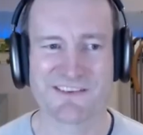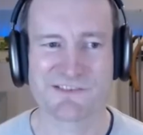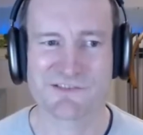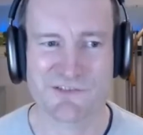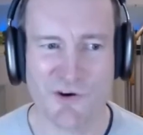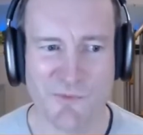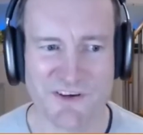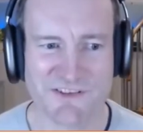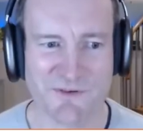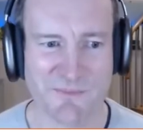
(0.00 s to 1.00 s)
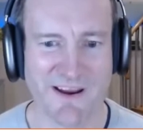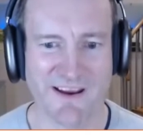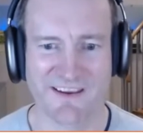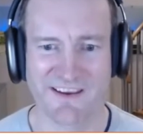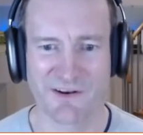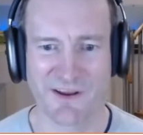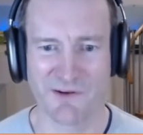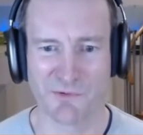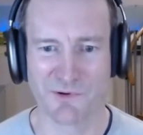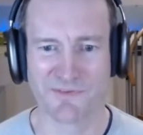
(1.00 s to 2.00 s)
Mate, there's so much to unpack
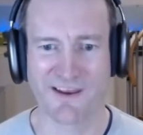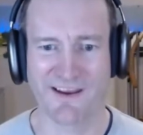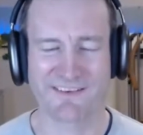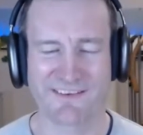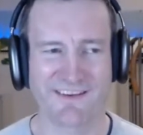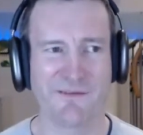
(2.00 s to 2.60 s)
in all of that.